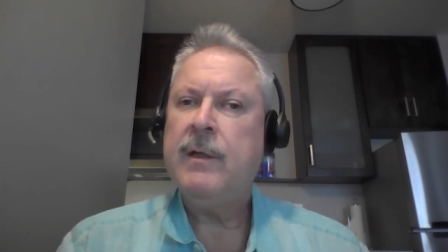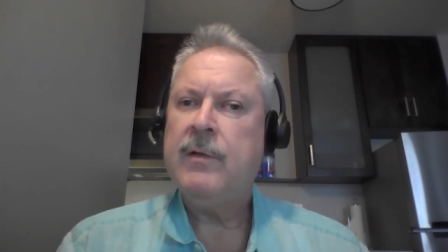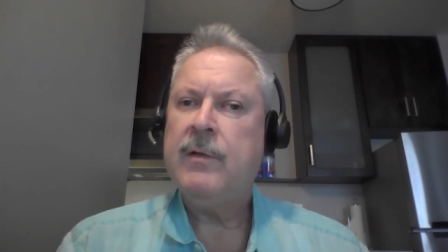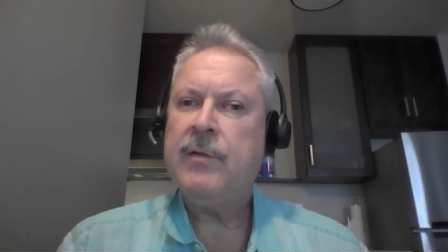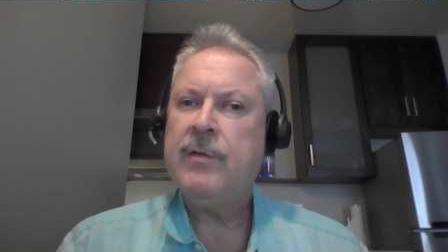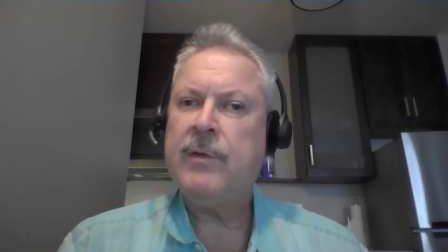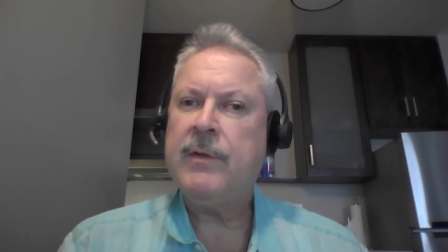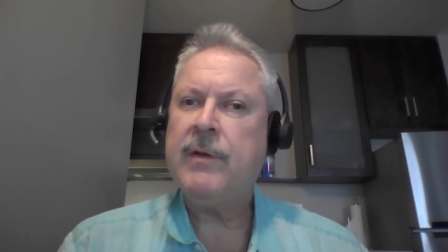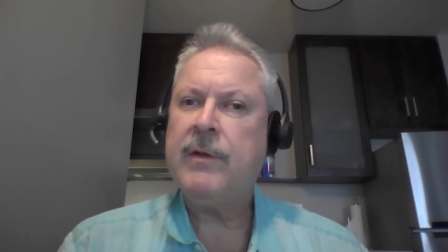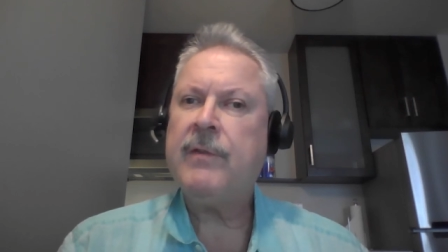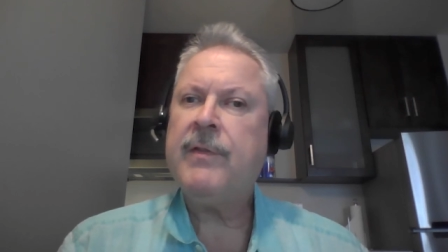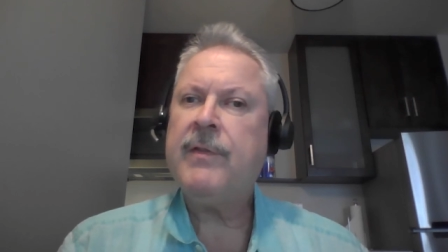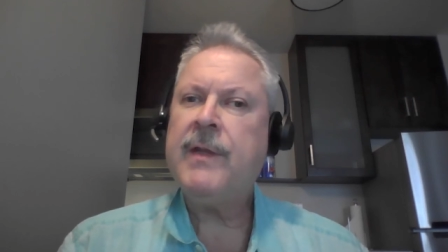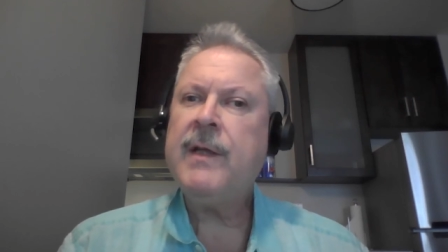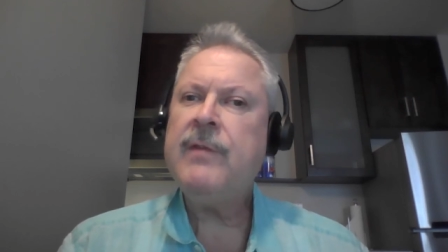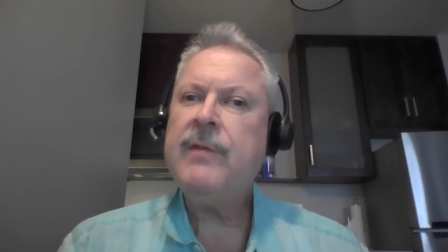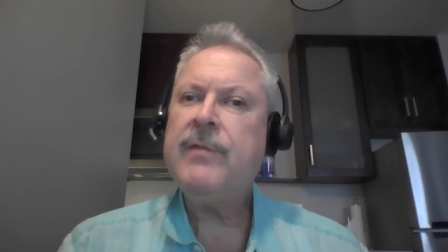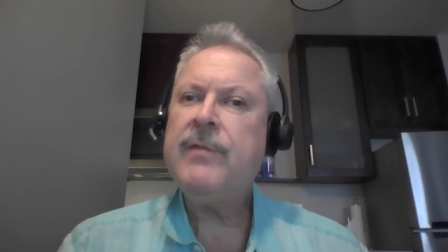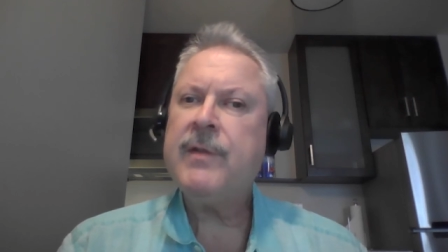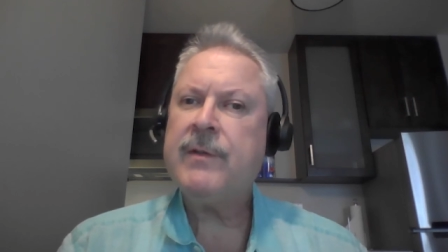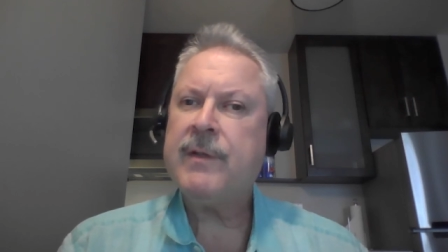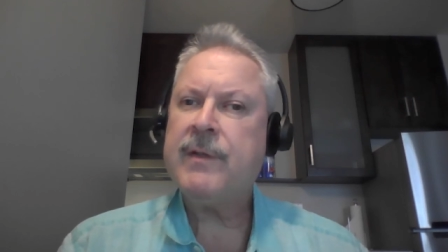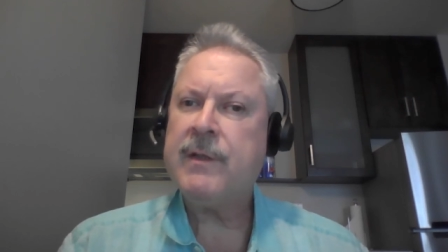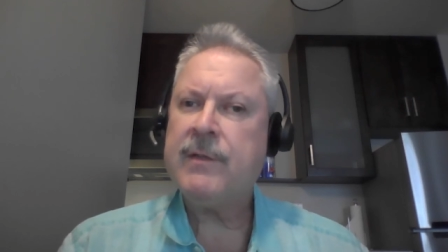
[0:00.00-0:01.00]
So there are
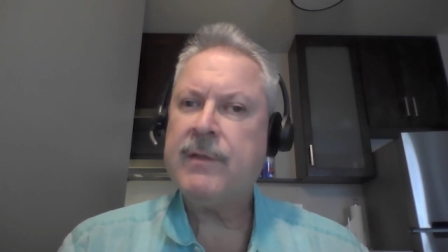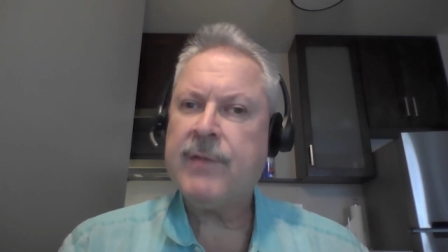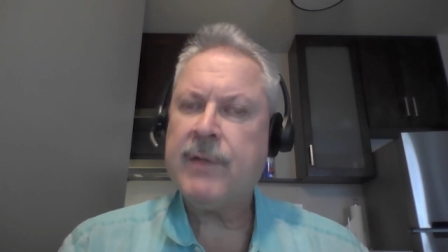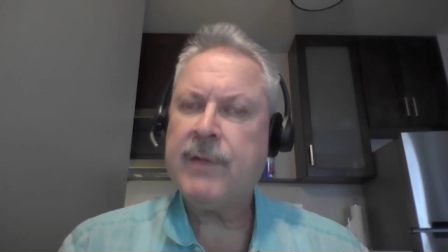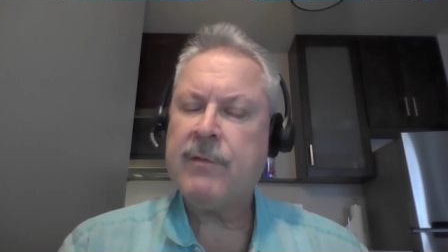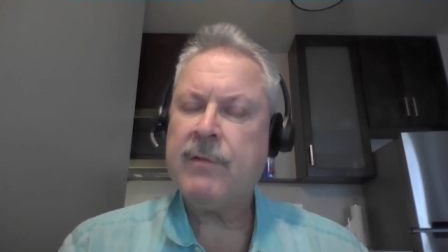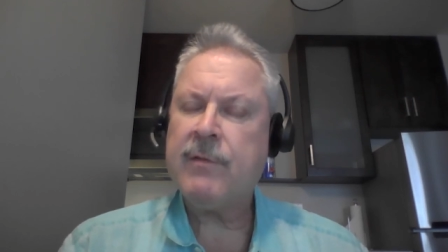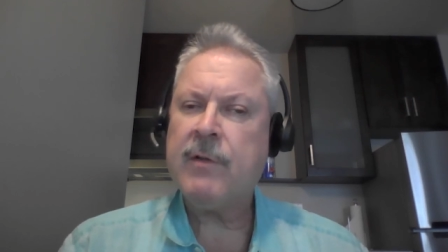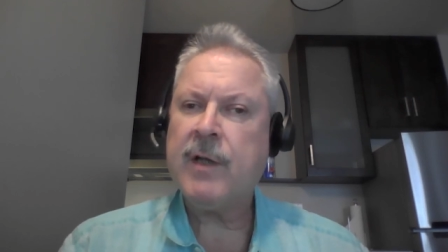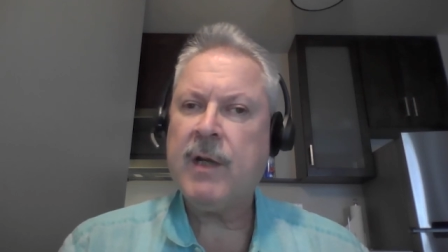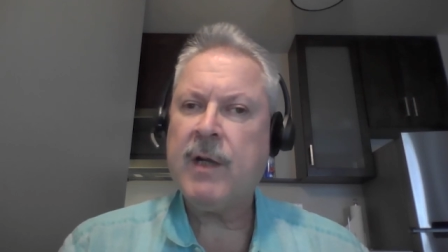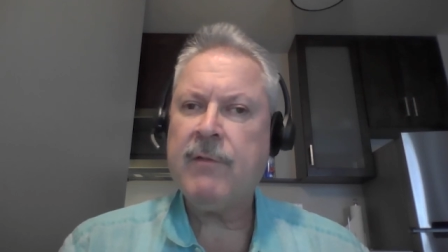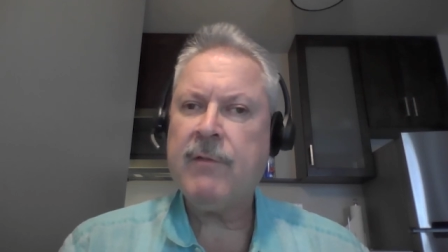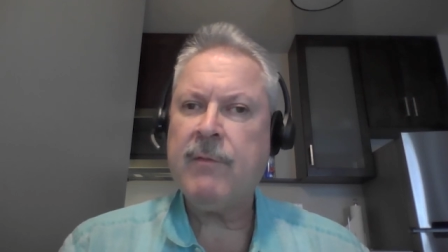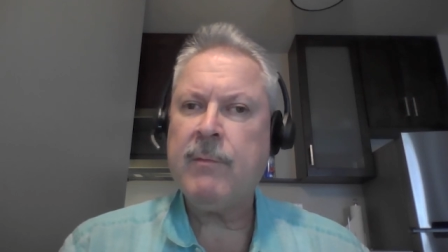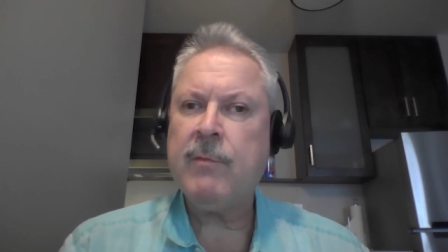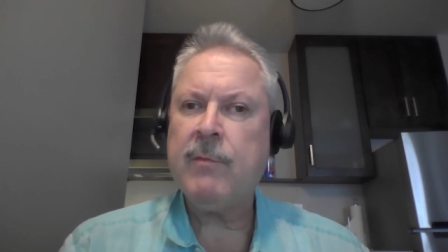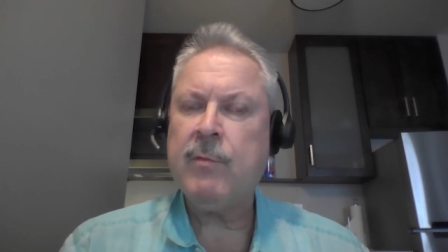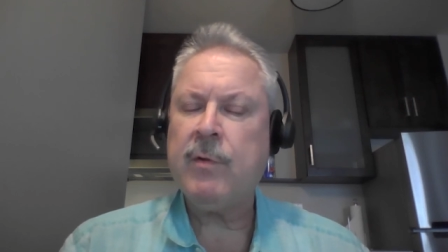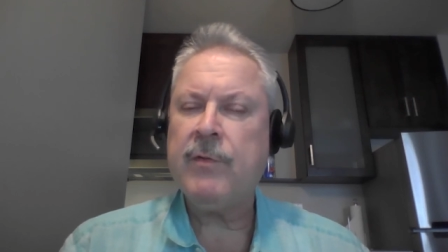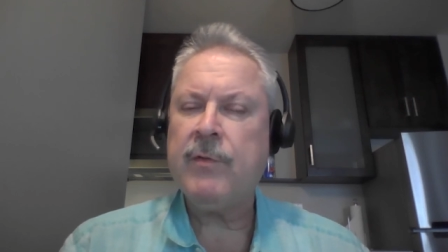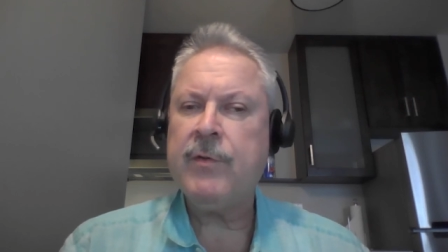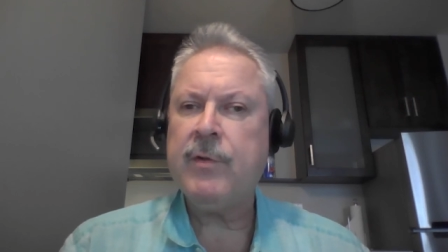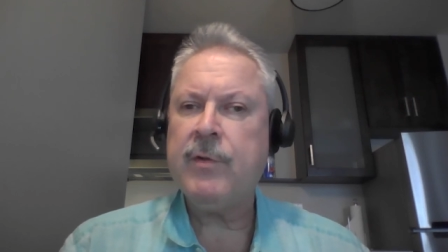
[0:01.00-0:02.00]
things that the federal government
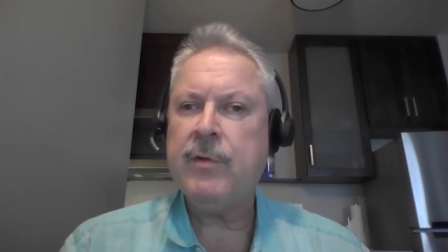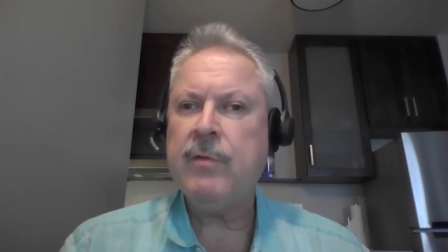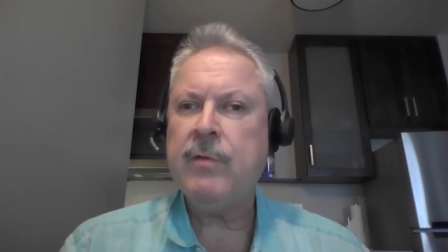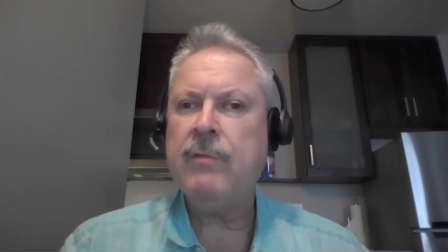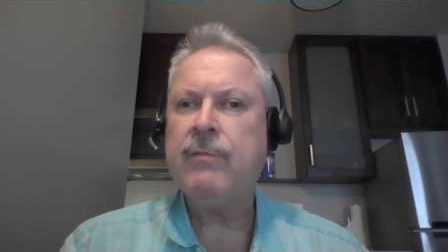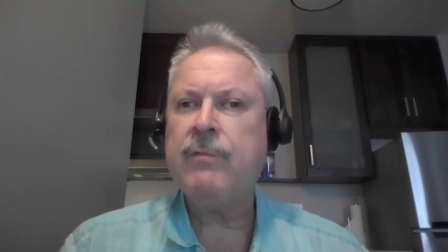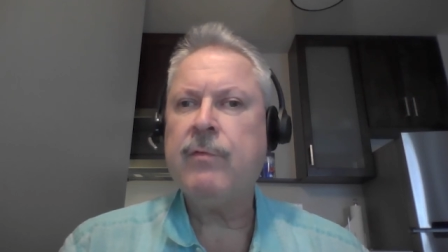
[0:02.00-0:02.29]
will do